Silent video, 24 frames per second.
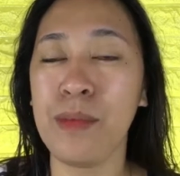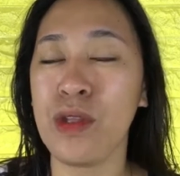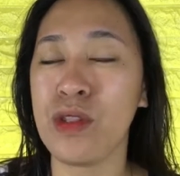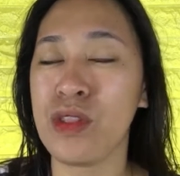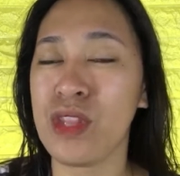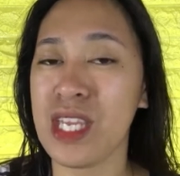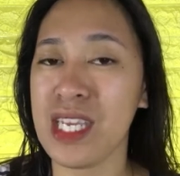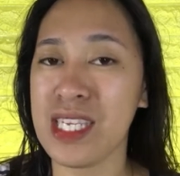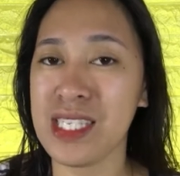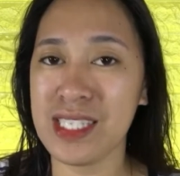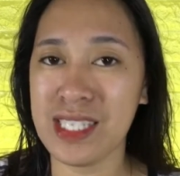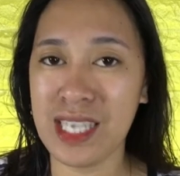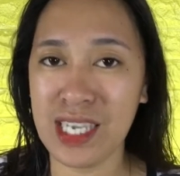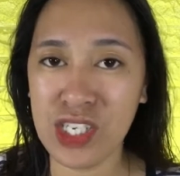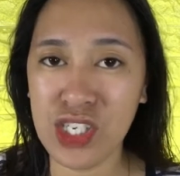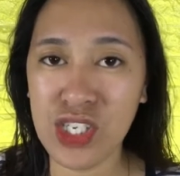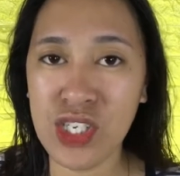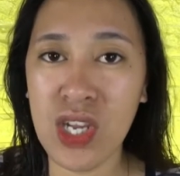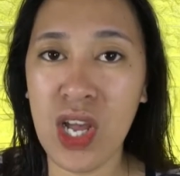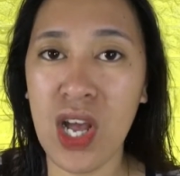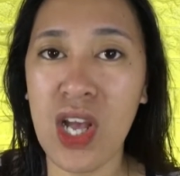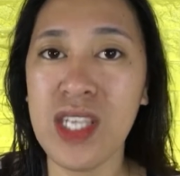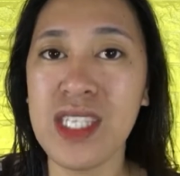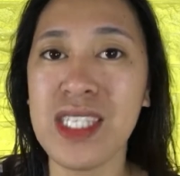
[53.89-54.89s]
Beauty
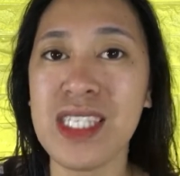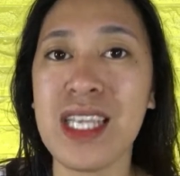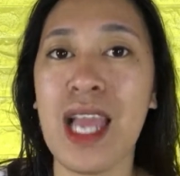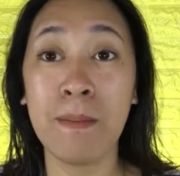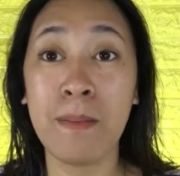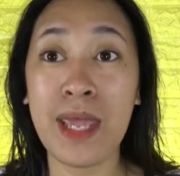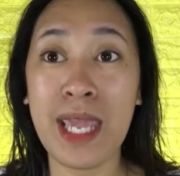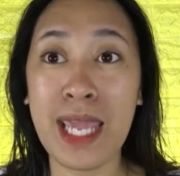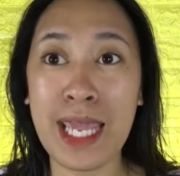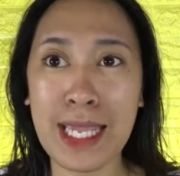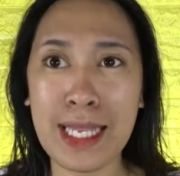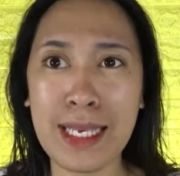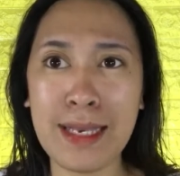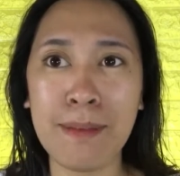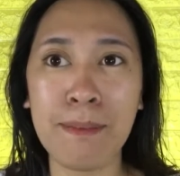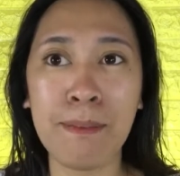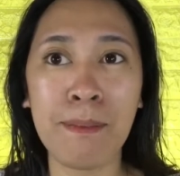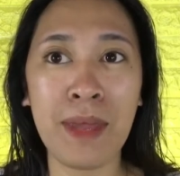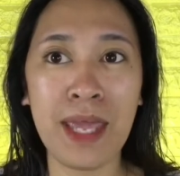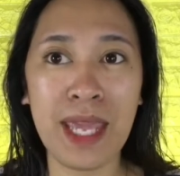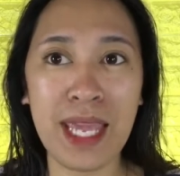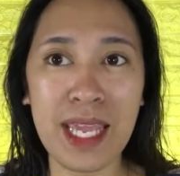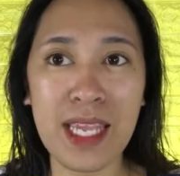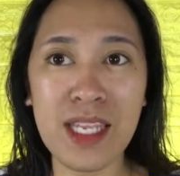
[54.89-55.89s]
Essentials main
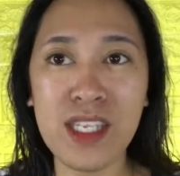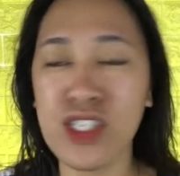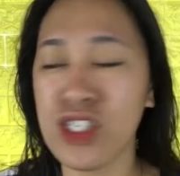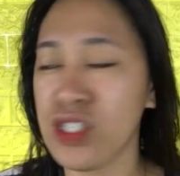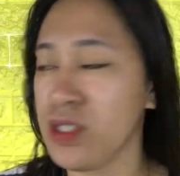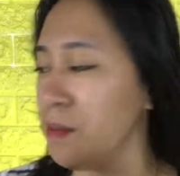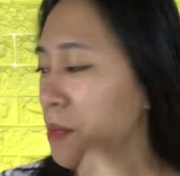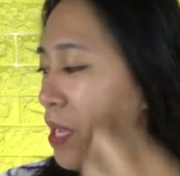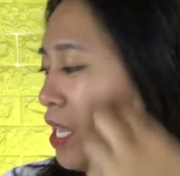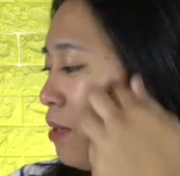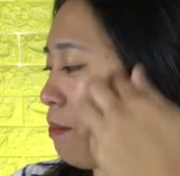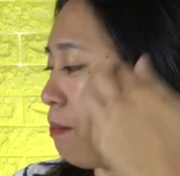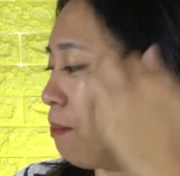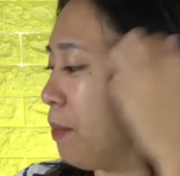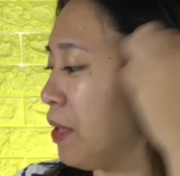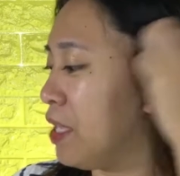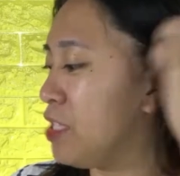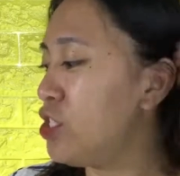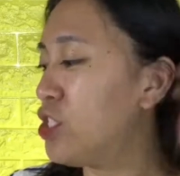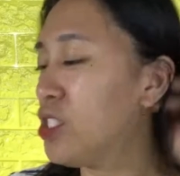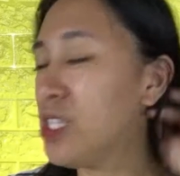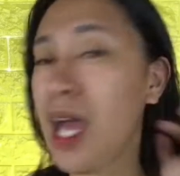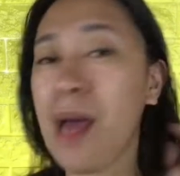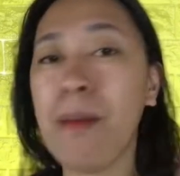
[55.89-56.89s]
page. Main
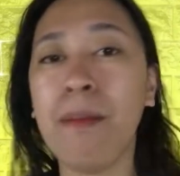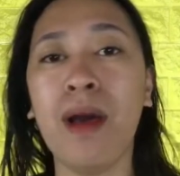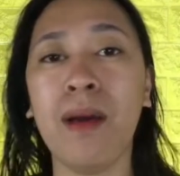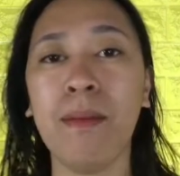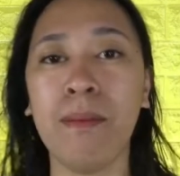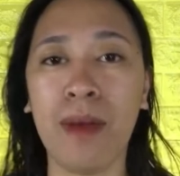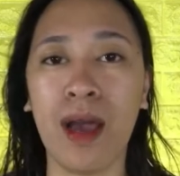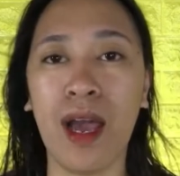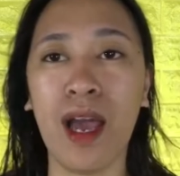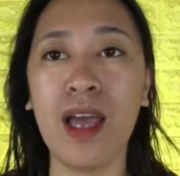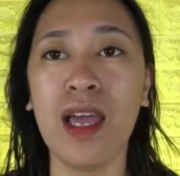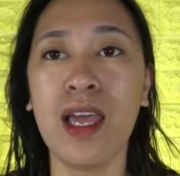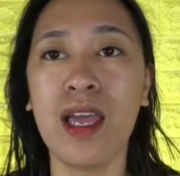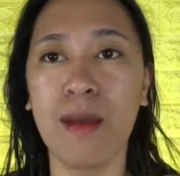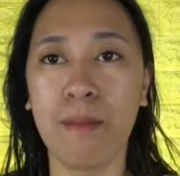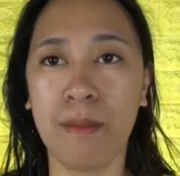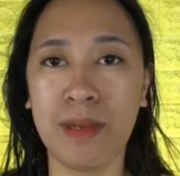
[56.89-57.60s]
page, tama ba?